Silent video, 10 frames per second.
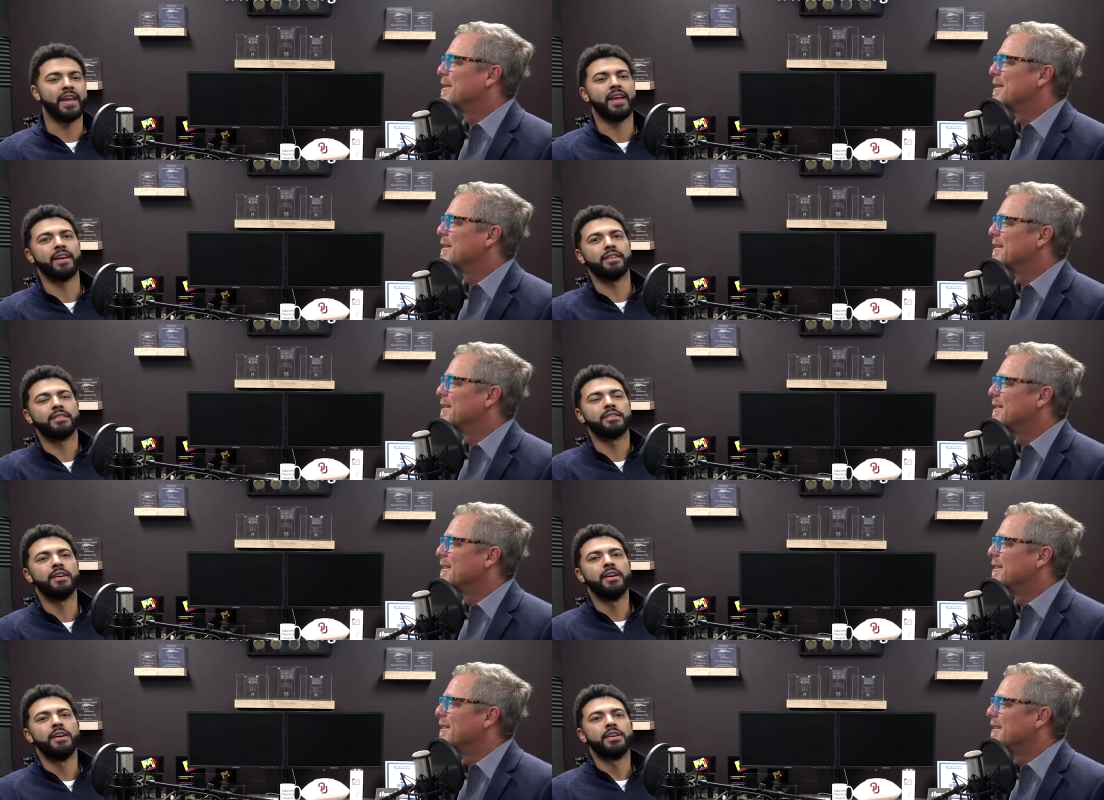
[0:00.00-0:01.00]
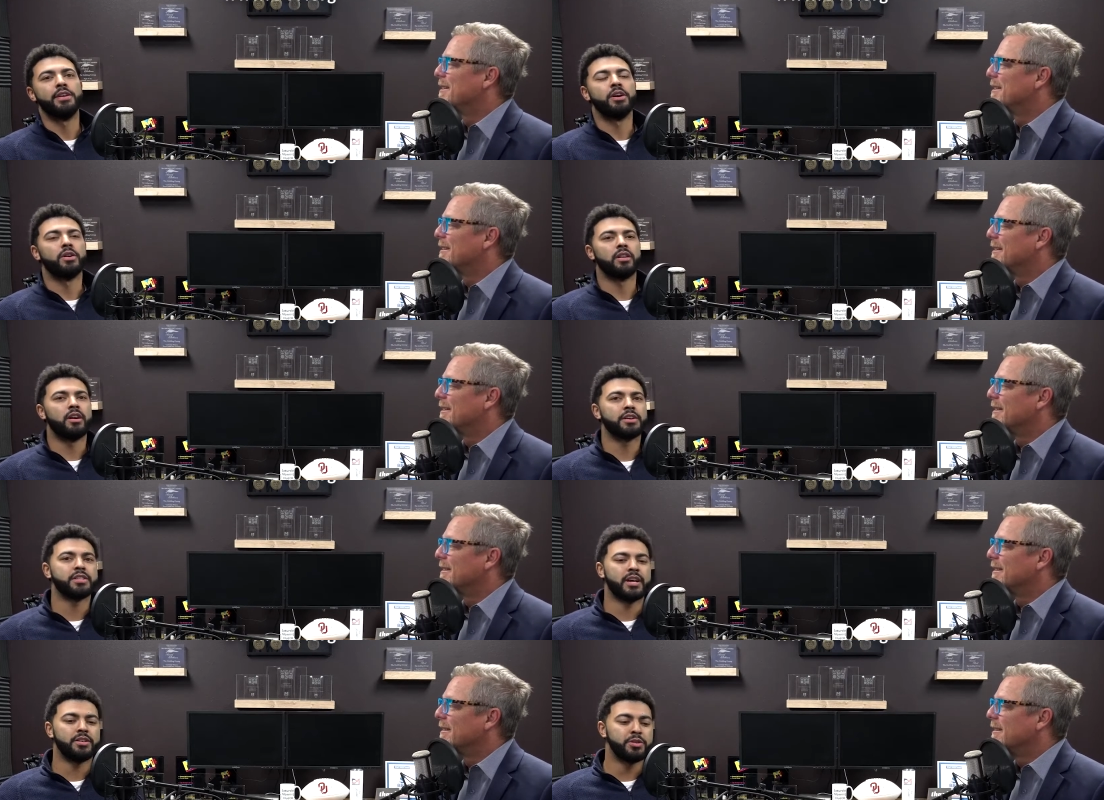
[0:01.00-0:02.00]
Speaker 1: And you know,
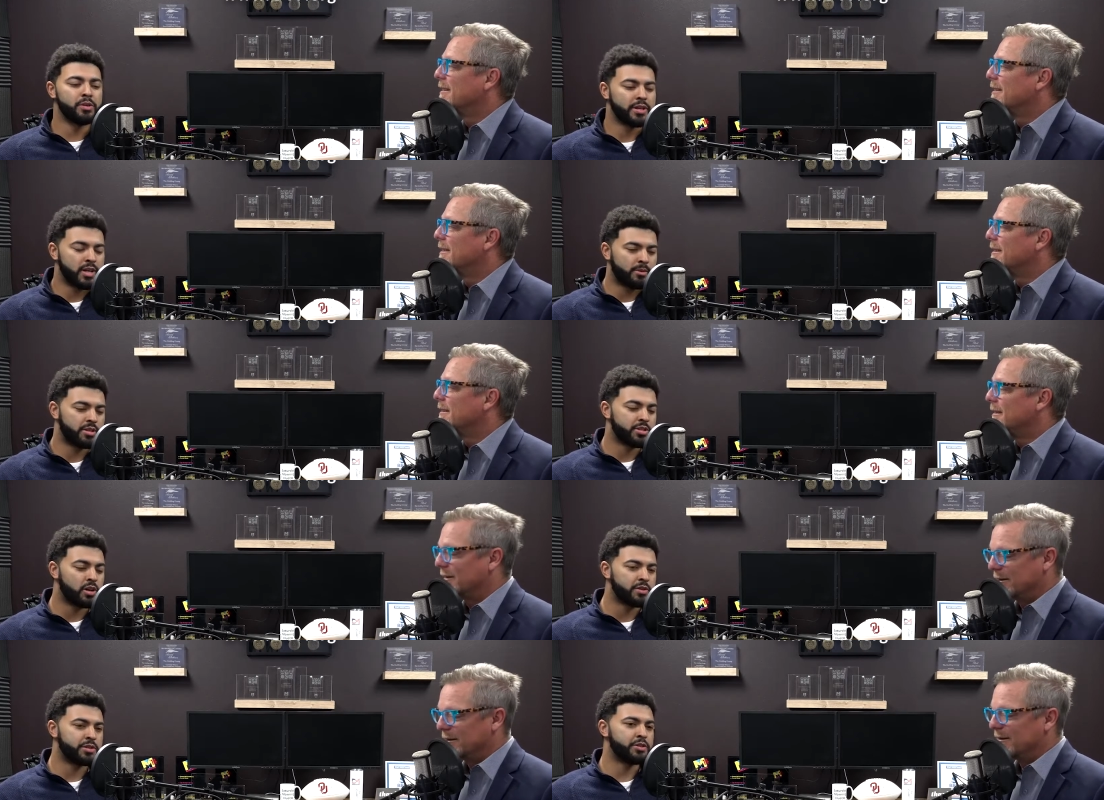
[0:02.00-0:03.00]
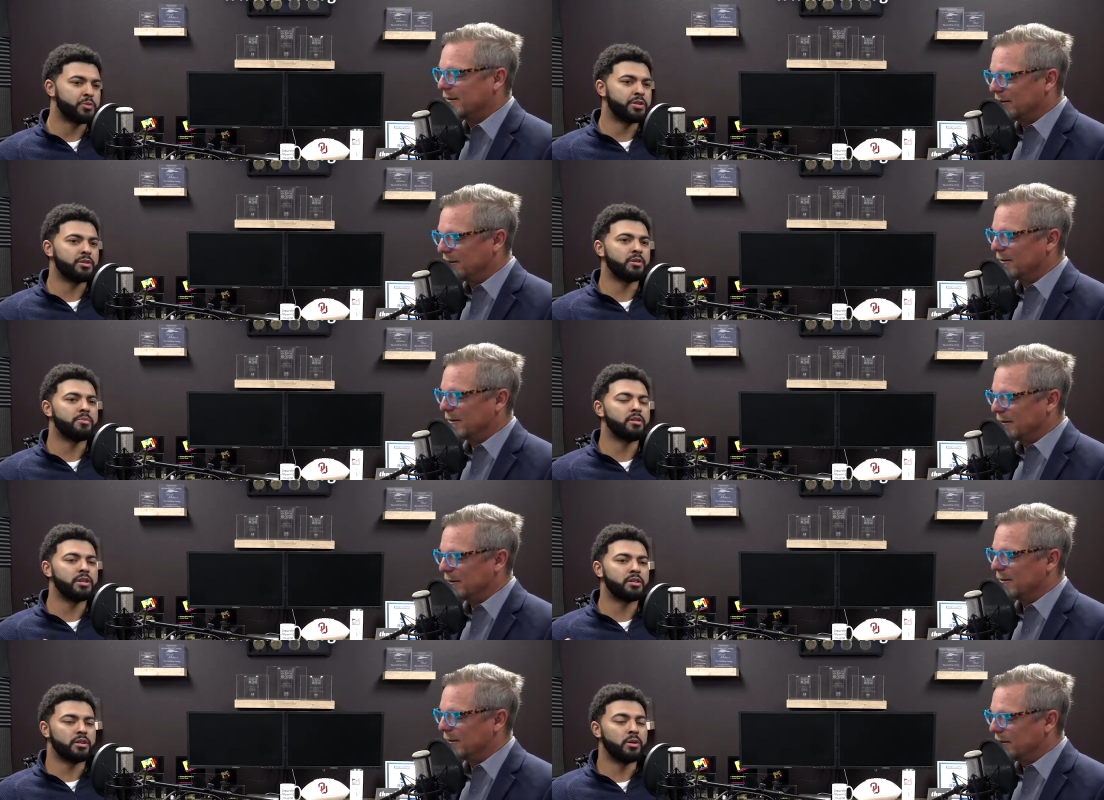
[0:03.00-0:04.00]
alongside newly adopted services with the
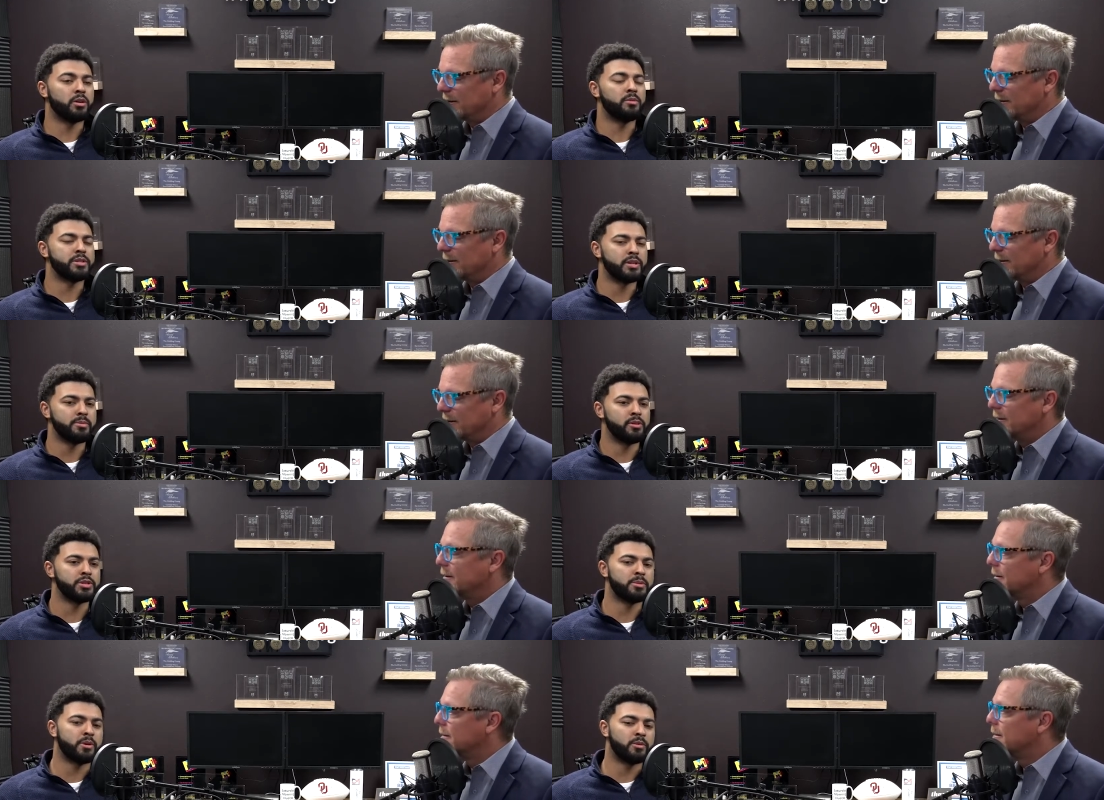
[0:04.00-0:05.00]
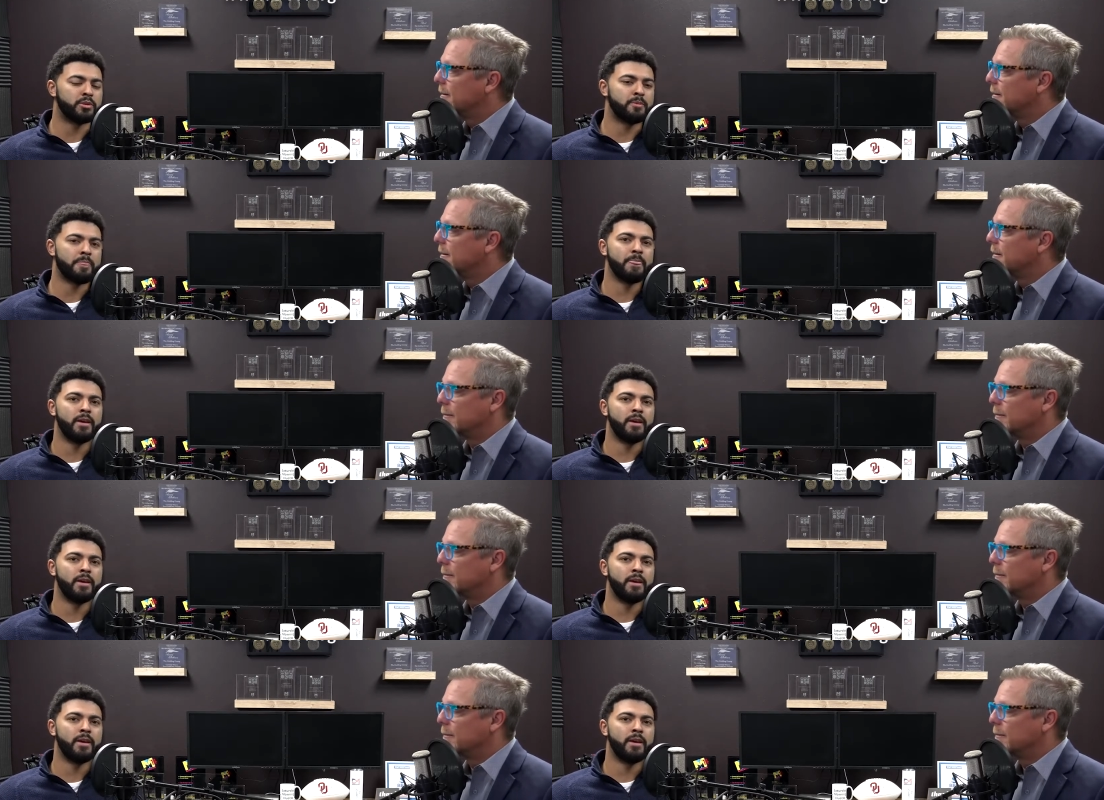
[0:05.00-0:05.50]
poli- the Oklahoma City Police Department,